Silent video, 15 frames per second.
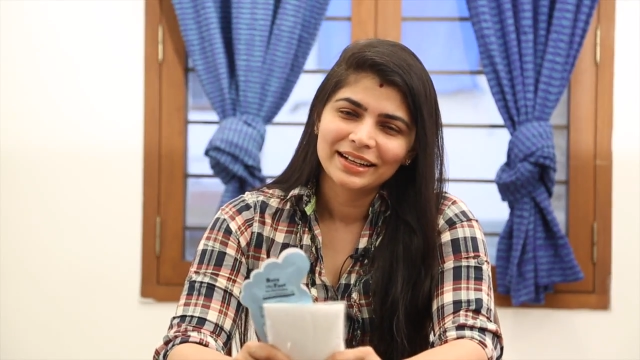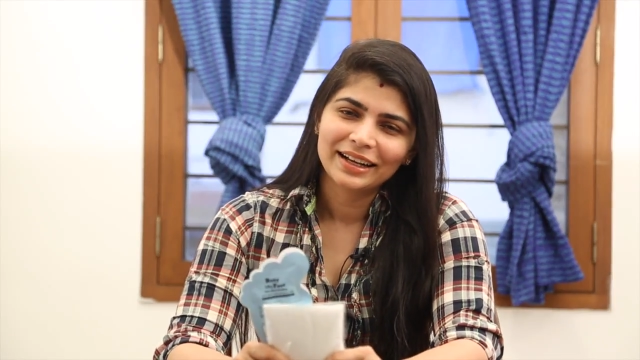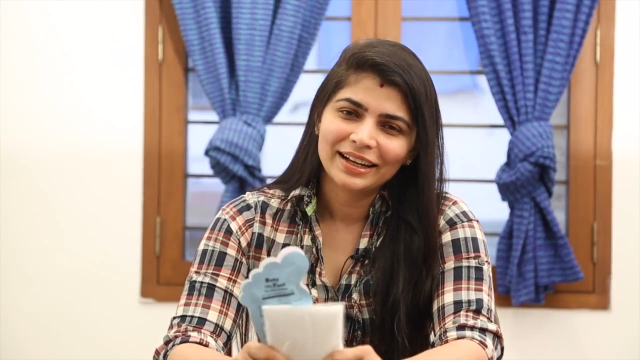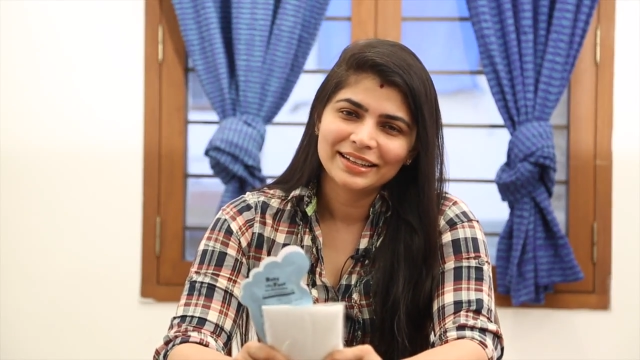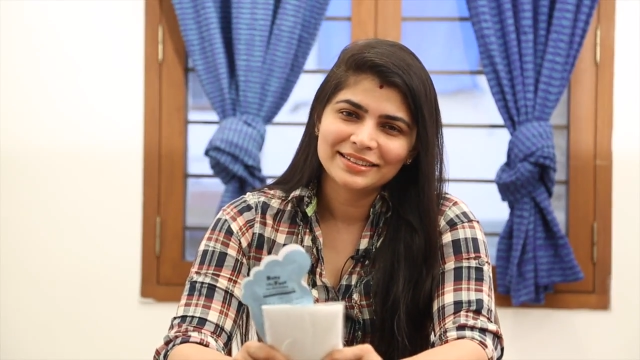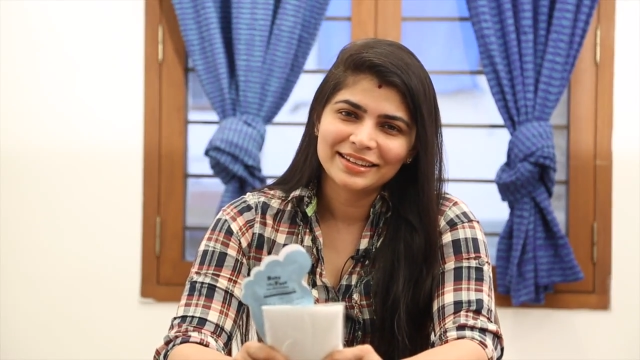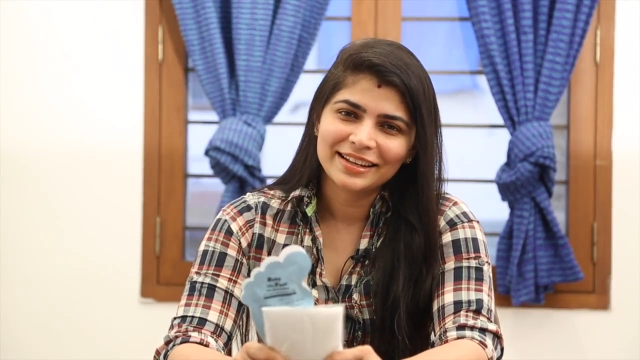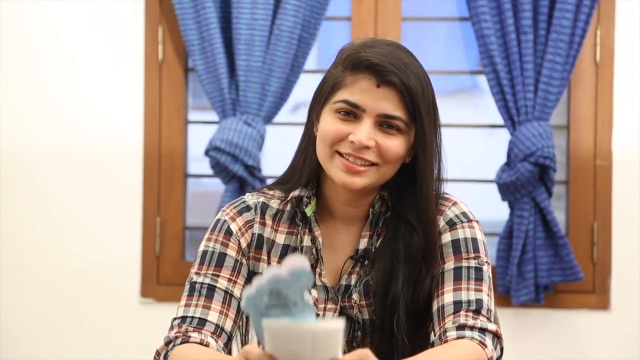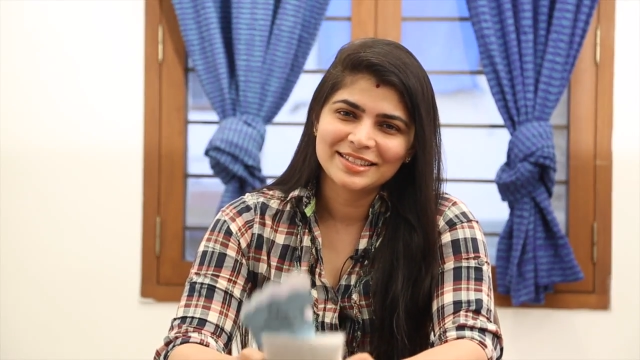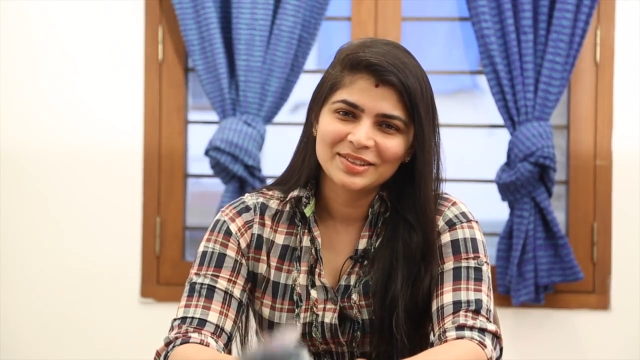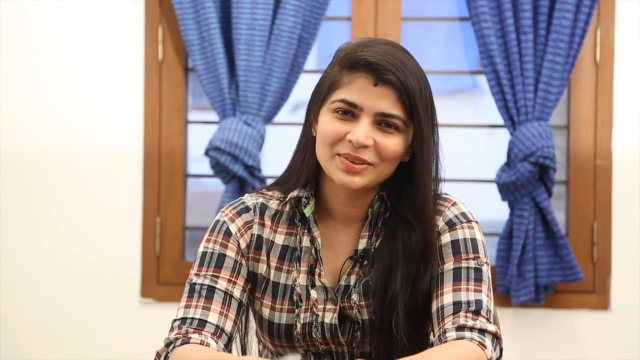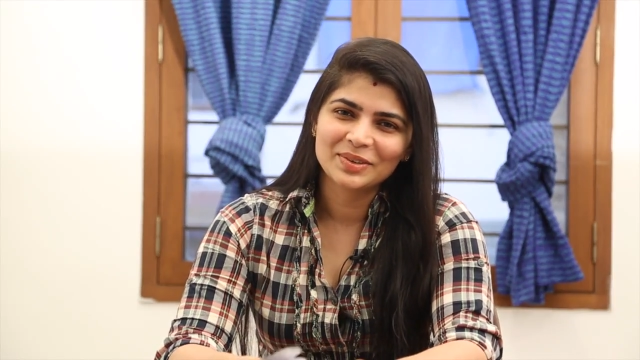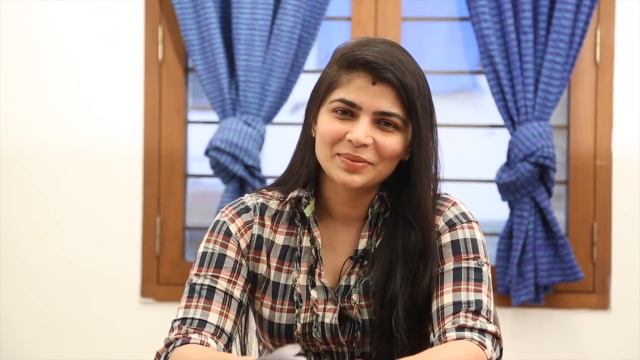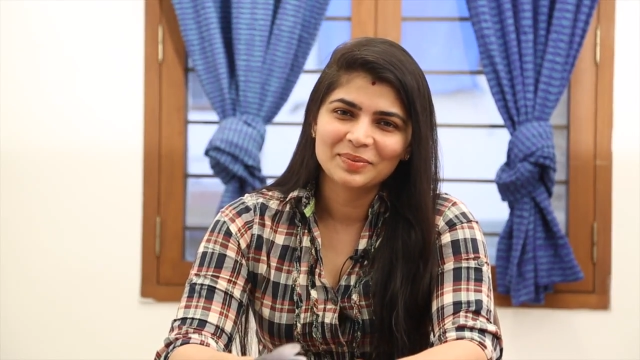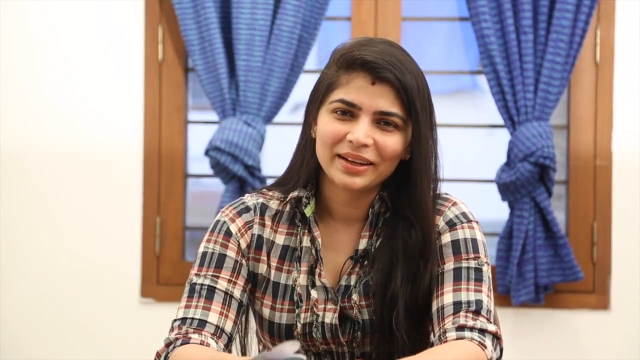Until I see
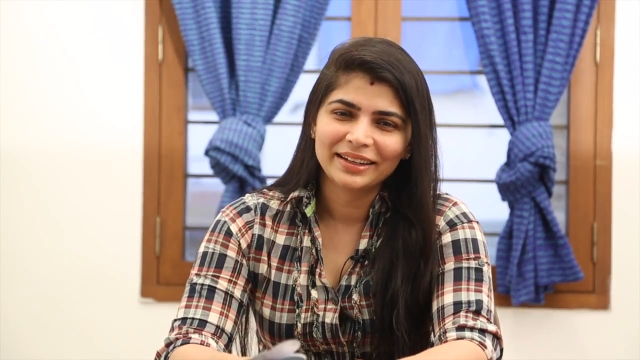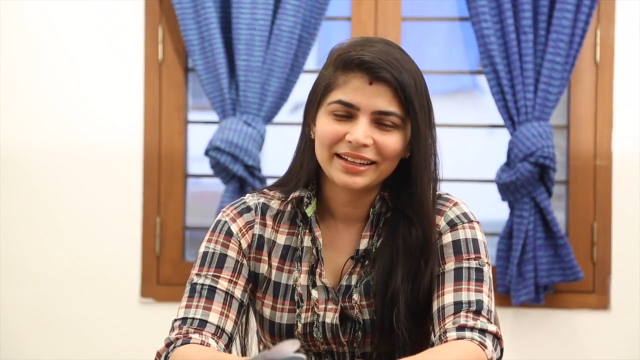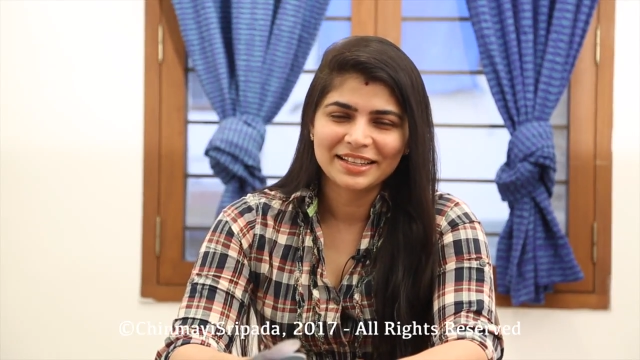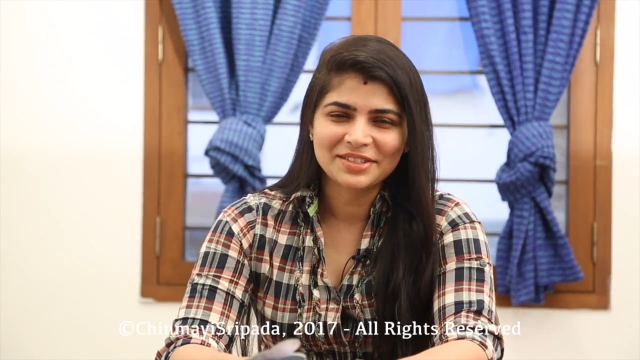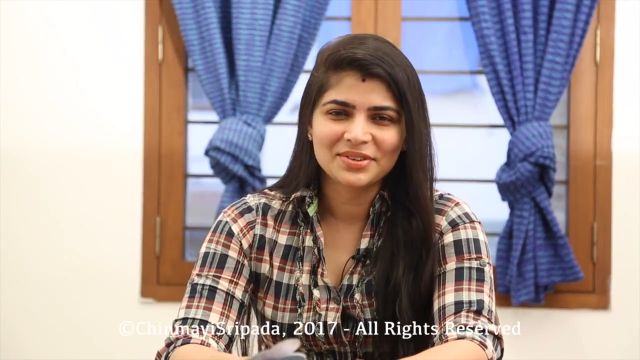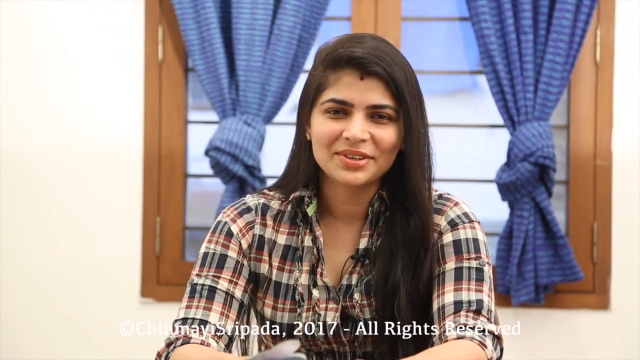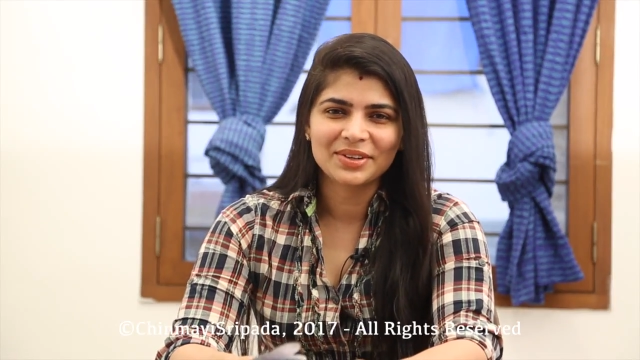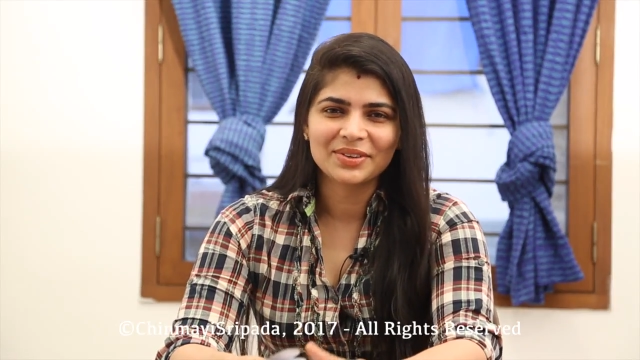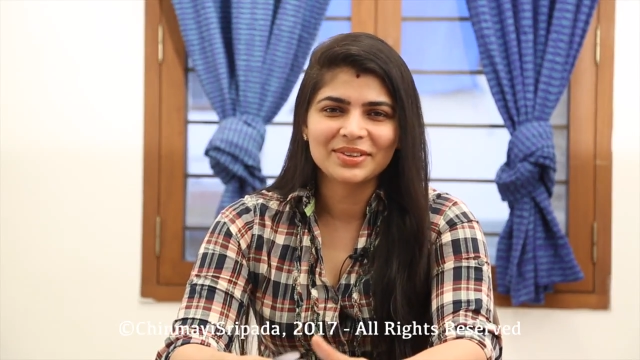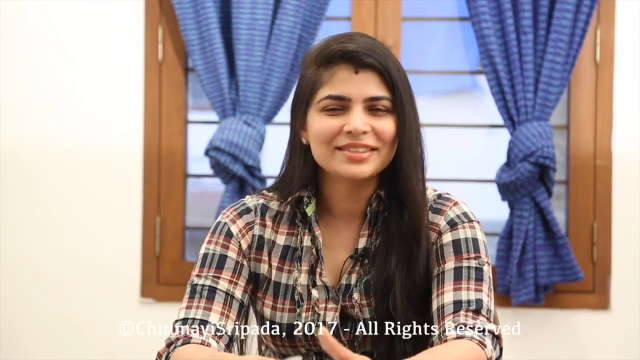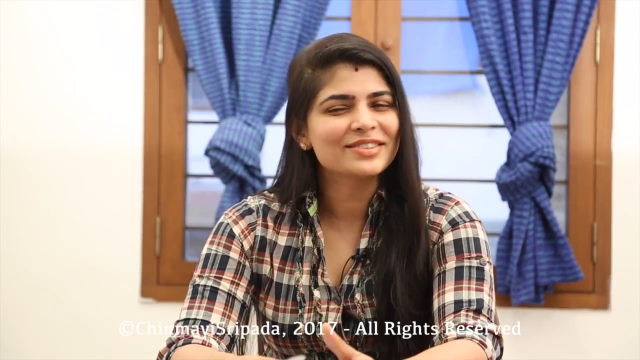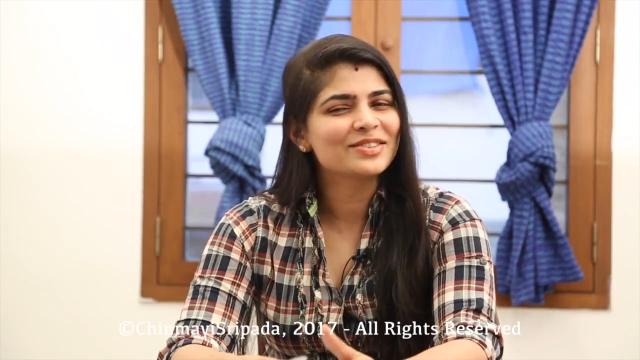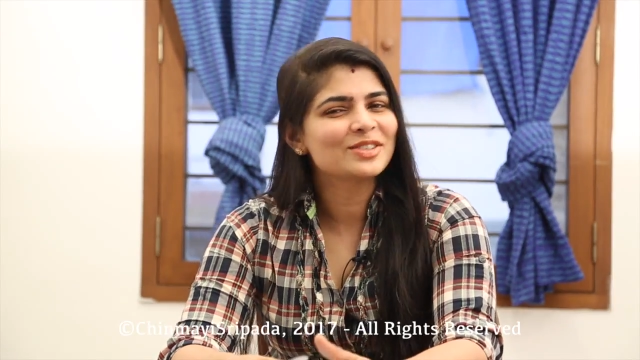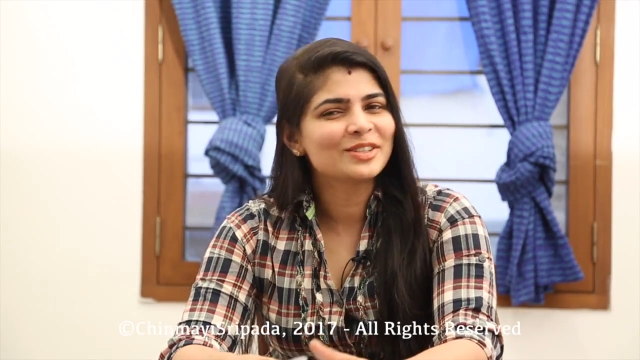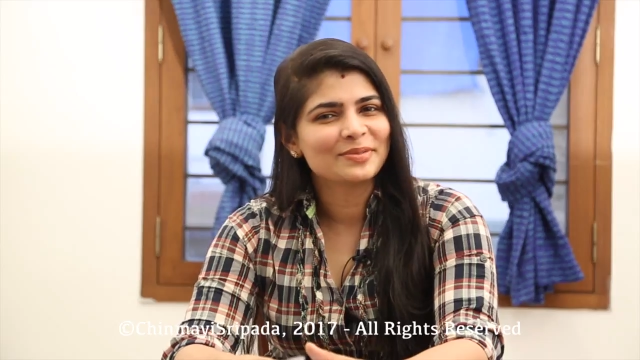you in my next video,
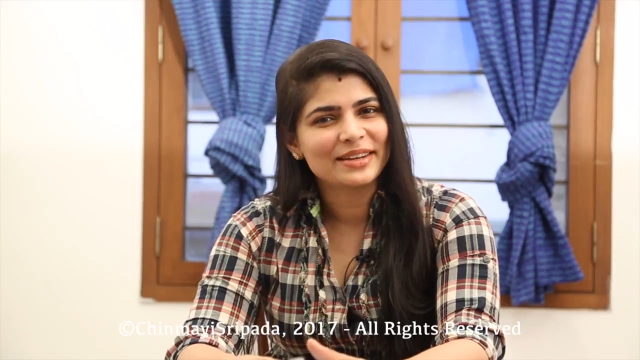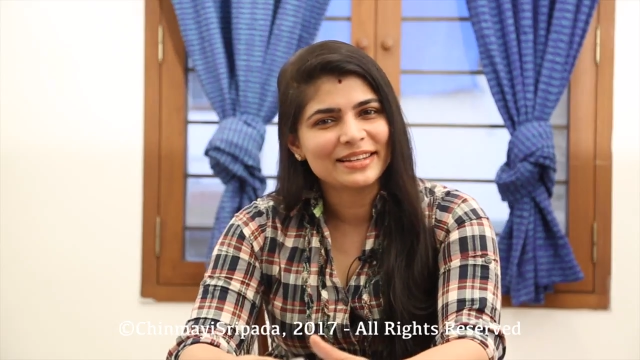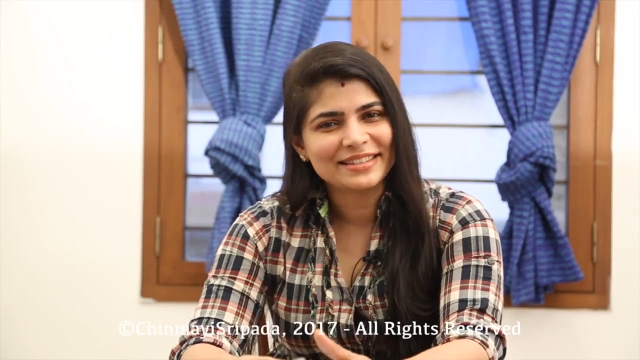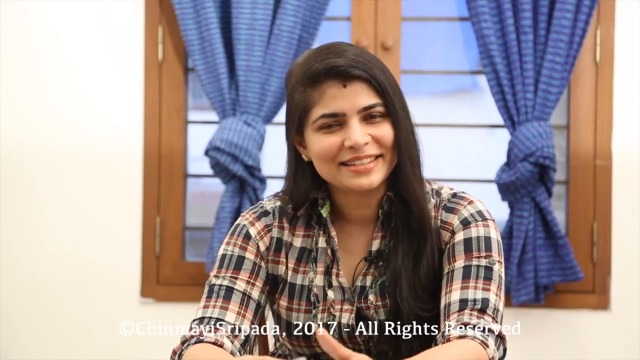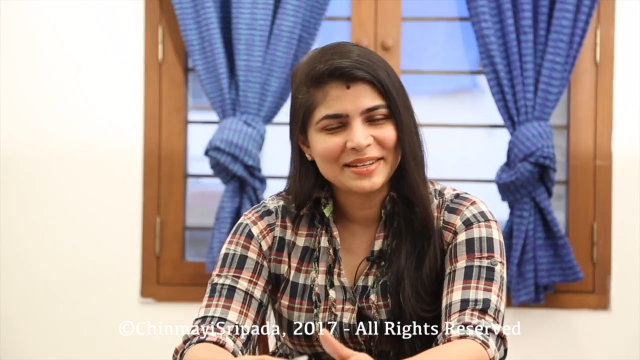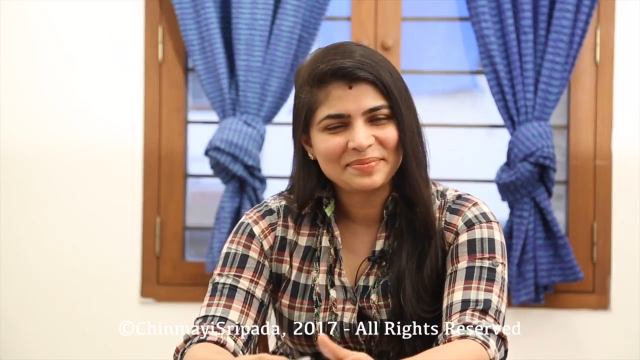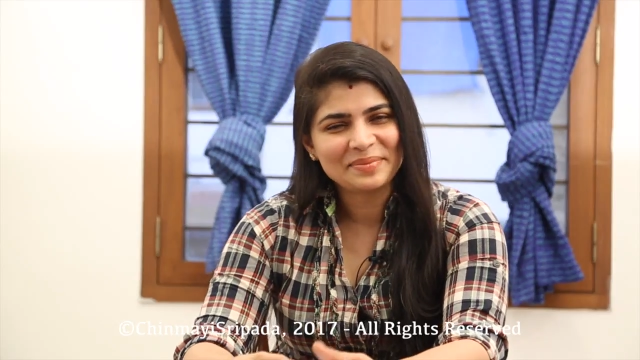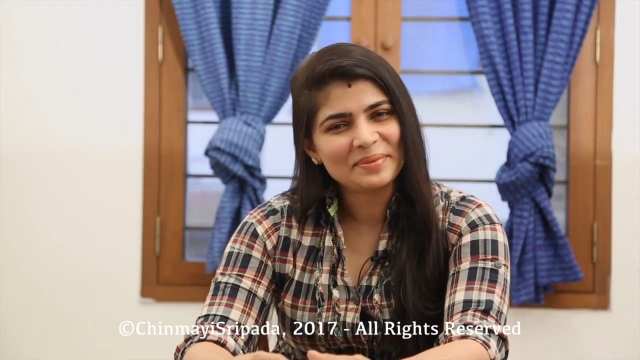this is Chinmayi saying